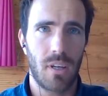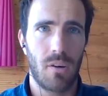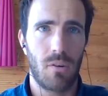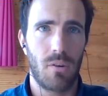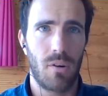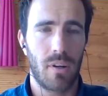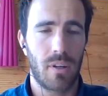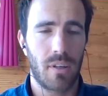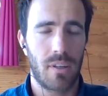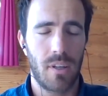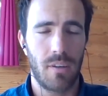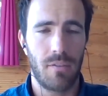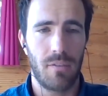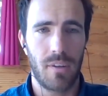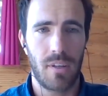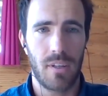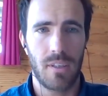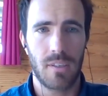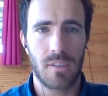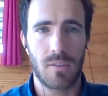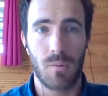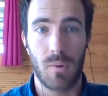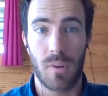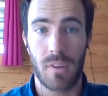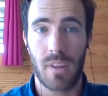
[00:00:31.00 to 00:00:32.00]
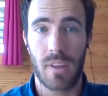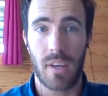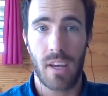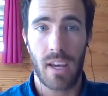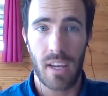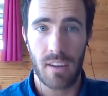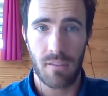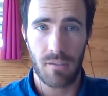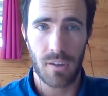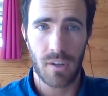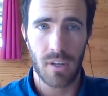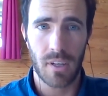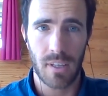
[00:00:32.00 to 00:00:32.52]
our activities with
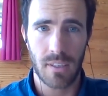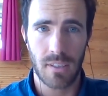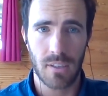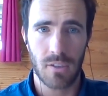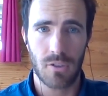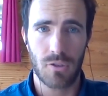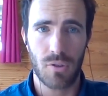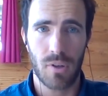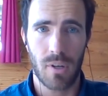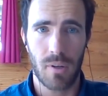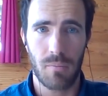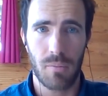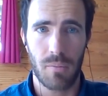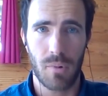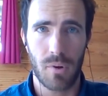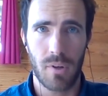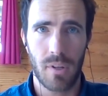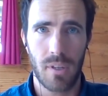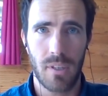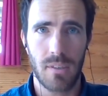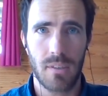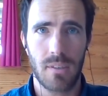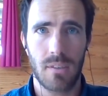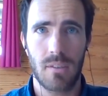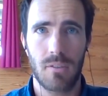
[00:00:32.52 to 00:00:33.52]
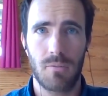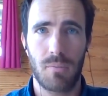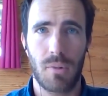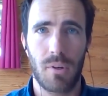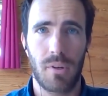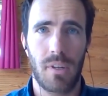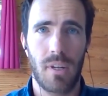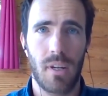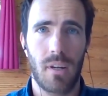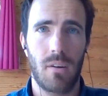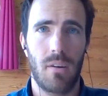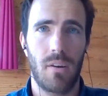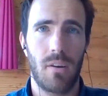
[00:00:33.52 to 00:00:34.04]
advertising trade bodies,
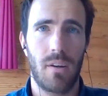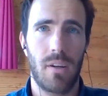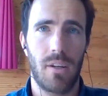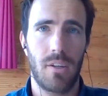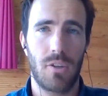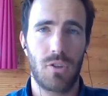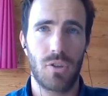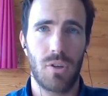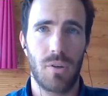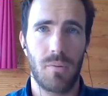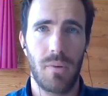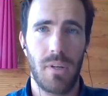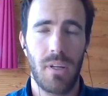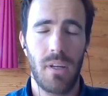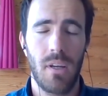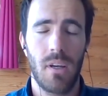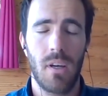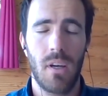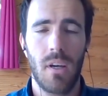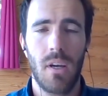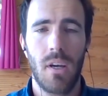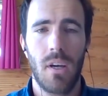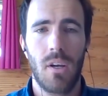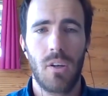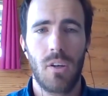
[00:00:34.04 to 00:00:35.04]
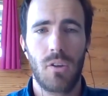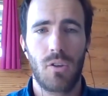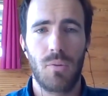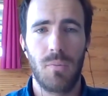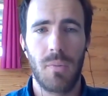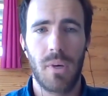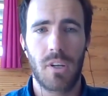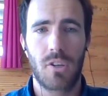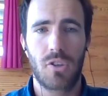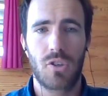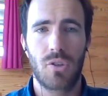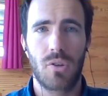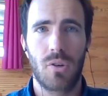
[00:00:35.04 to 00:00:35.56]
particularly in Germany, to
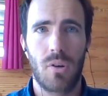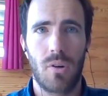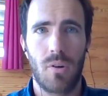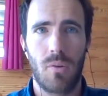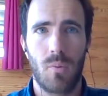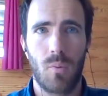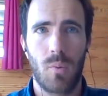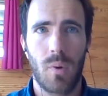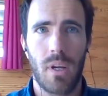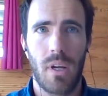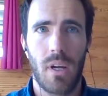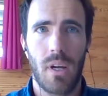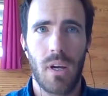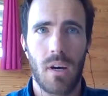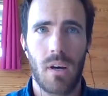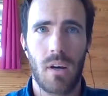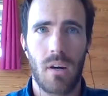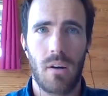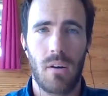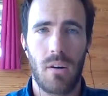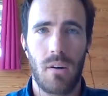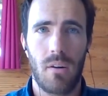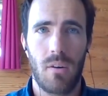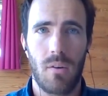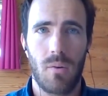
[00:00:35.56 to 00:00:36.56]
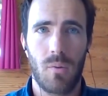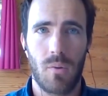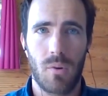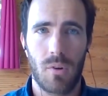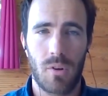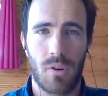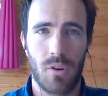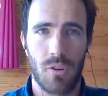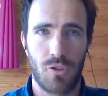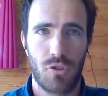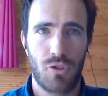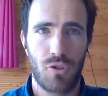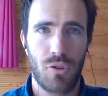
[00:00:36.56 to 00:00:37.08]
make sure we are
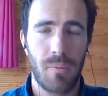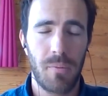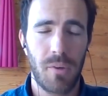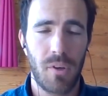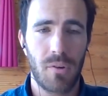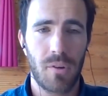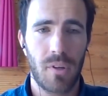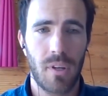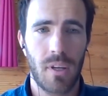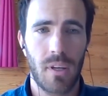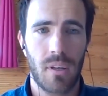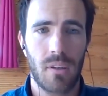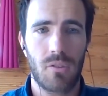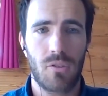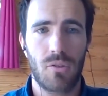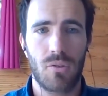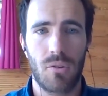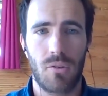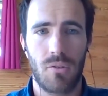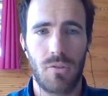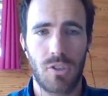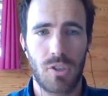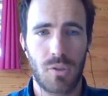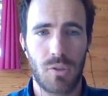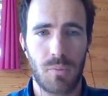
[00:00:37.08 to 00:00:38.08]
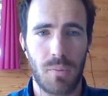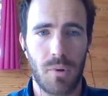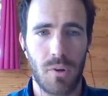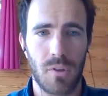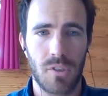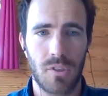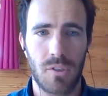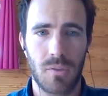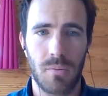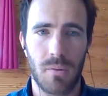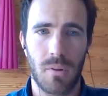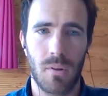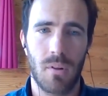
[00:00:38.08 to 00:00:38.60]
contributing to a
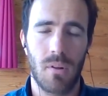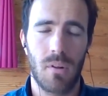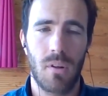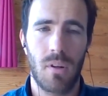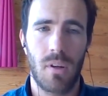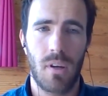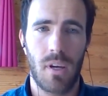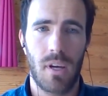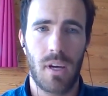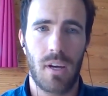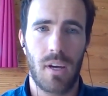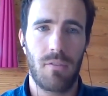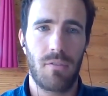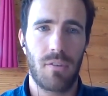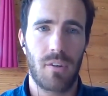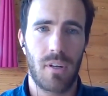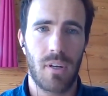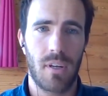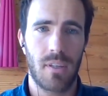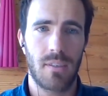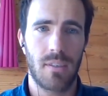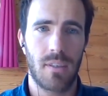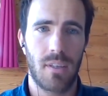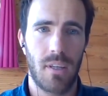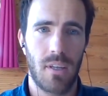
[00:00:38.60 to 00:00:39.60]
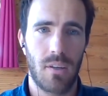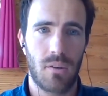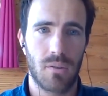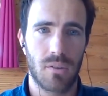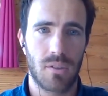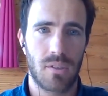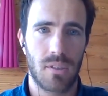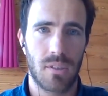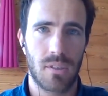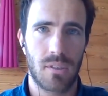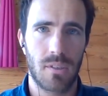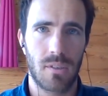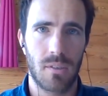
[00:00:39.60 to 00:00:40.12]
responsible advertising
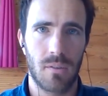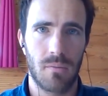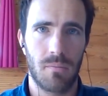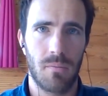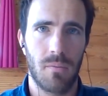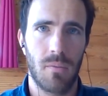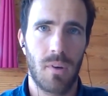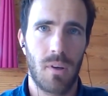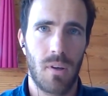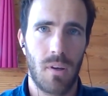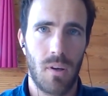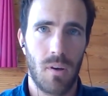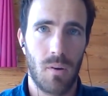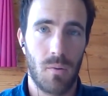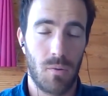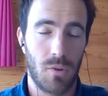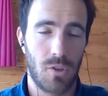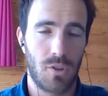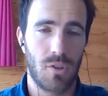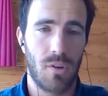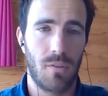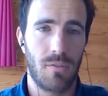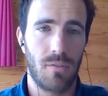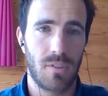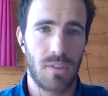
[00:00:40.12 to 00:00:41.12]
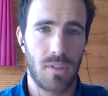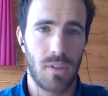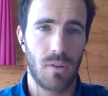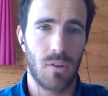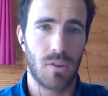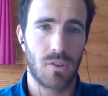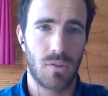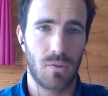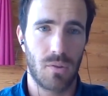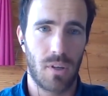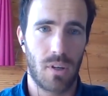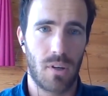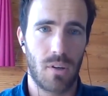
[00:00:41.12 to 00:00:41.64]
ecosystem, which obviously
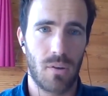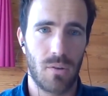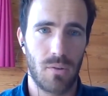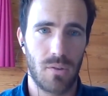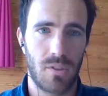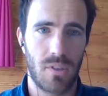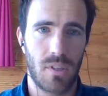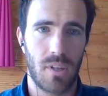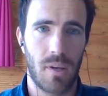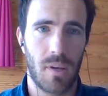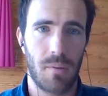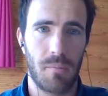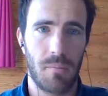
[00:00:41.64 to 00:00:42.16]
also includes the